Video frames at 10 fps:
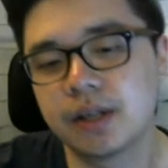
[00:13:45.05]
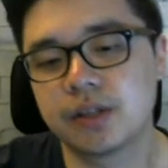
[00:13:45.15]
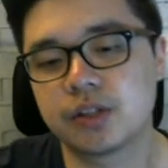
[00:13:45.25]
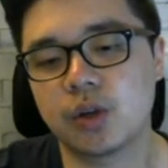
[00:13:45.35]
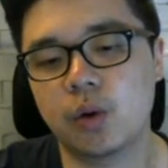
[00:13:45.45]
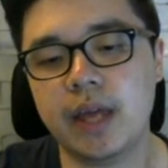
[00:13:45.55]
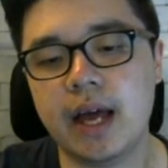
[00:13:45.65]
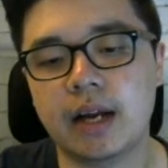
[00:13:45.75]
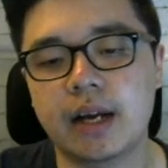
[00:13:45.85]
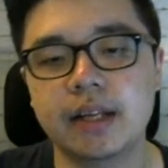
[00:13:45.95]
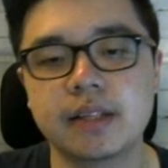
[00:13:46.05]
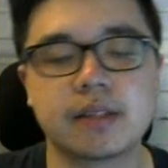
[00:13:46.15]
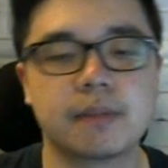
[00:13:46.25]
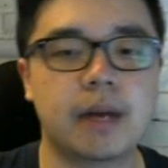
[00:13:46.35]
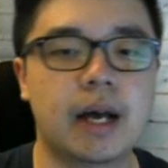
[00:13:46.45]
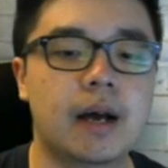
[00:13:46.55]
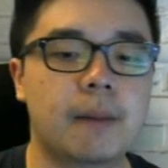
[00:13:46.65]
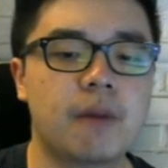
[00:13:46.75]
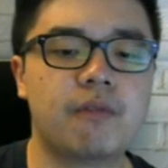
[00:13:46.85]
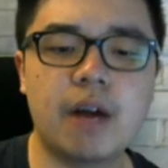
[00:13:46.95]
So yeah guys,
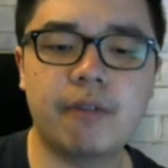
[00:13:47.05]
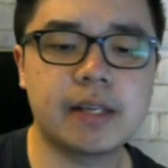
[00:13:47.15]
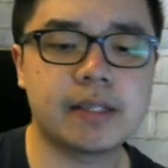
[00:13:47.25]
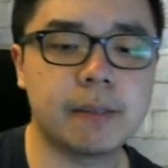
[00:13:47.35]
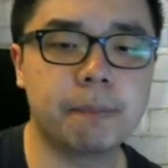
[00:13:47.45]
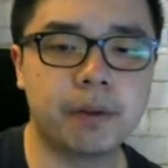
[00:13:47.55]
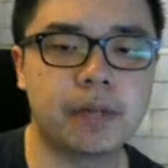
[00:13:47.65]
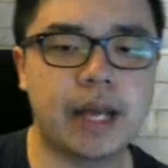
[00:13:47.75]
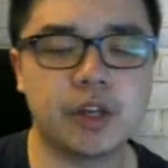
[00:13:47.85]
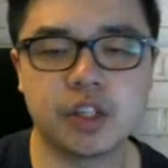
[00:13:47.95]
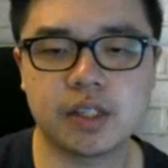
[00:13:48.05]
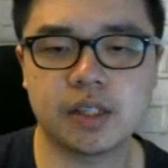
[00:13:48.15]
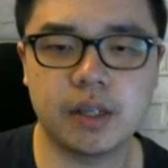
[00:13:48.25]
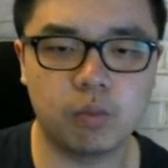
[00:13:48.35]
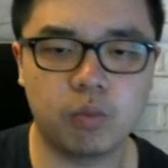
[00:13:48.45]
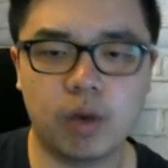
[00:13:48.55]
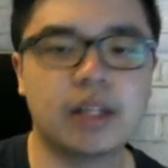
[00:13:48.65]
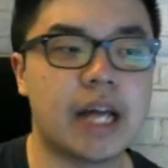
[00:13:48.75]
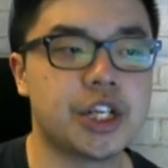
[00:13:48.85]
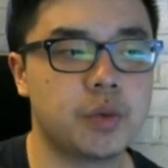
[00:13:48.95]
a very simple deck. You just need
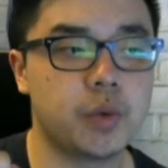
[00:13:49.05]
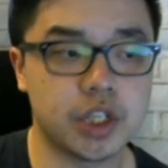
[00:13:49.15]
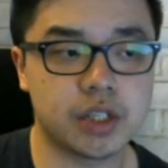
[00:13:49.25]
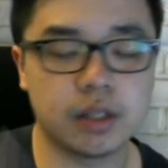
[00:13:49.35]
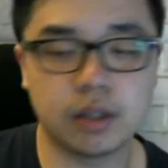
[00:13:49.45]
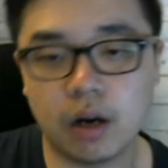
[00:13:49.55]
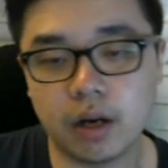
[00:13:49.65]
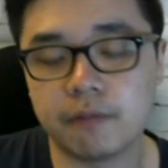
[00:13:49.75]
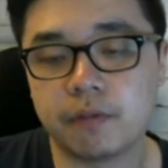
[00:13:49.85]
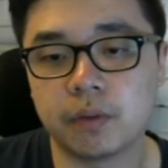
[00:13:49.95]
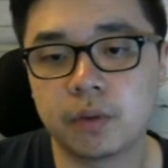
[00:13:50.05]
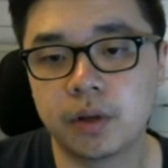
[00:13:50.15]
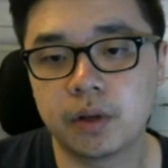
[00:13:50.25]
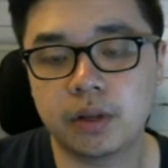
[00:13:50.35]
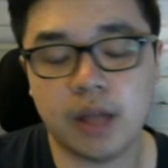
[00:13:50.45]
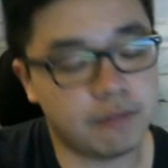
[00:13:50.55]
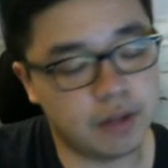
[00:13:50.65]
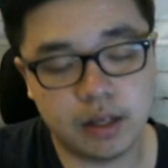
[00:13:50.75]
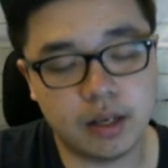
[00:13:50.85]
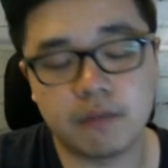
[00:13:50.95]
1 legend, which is the lock. If you
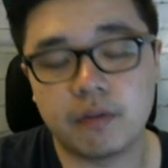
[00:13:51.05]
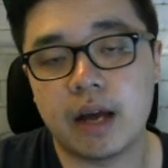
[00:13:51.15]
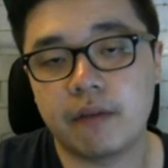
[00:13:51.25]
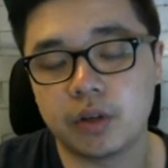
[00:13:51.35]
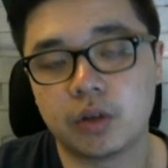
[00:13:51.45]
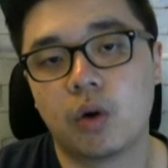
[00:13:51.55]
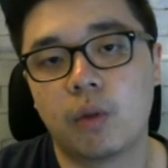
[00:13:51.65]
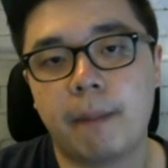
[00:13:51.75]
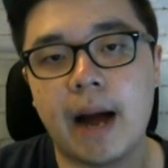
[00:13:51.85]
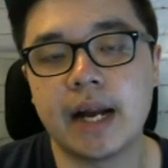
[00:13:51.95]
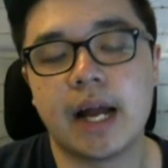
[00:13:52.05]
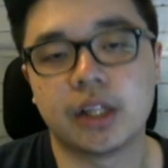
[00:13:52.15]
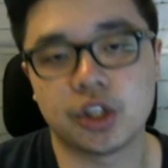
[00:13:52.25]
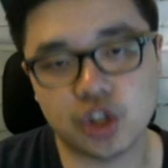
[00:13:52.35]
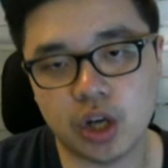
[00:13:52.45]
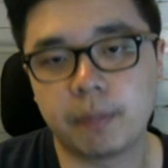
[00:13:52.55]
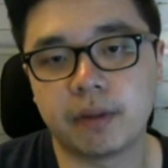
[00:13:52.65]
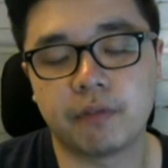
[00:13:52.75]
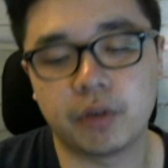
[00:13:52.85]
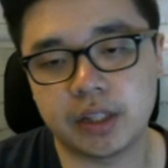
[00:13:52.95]
have to go buy it at the shop,
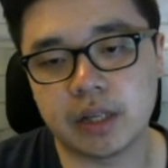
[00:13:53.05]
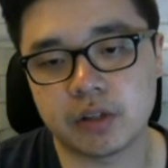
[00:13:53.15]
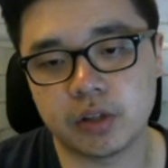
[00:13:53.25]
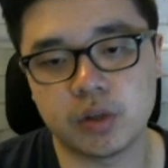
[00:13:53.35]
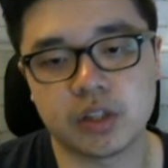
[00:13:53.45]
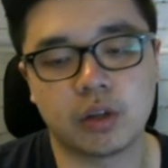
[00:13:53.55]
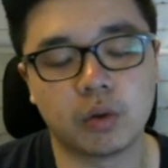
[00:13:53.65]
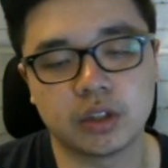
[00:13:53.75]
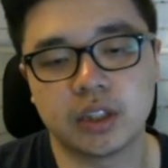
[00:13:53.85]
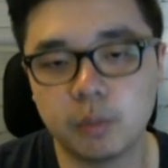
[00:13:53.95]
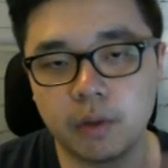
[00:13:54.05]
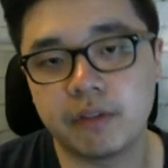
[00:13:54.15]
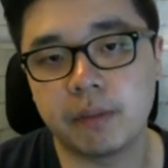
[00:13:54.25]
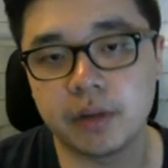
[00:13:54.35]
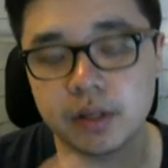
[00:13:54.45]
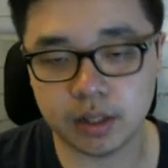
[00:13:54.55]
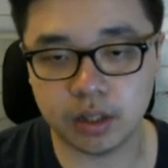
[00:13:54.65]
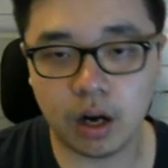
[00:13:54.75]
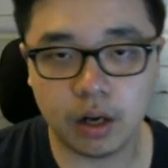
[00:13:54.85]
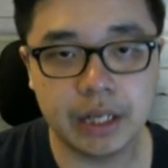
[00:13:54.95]
the 40,000 gold is totally worth it because the
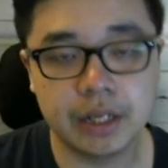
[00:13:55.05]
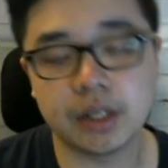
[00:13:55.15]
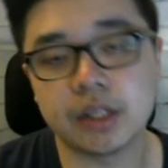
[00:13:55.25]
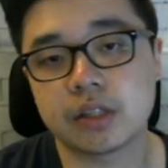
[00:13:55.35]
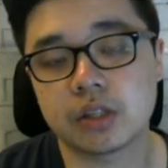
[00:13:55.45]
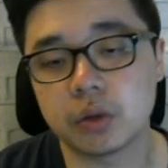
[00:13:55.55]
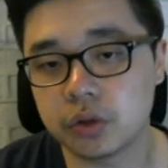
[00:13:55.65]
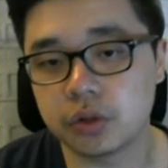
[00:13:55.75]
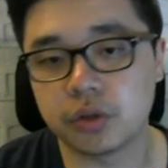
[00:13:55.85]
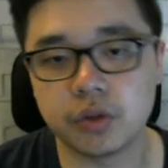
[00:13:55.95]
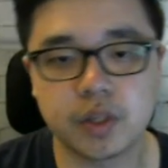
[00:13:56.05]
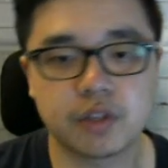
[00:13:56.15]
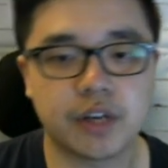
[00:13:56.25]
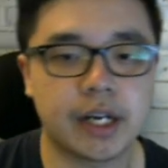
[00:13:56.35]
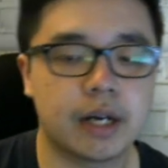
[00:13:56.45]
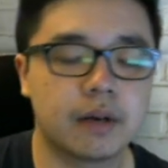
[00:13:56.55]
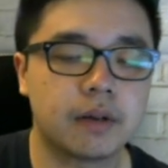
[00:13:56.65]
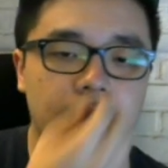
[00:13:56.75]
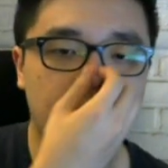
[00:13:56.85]
lock is so good to use right now.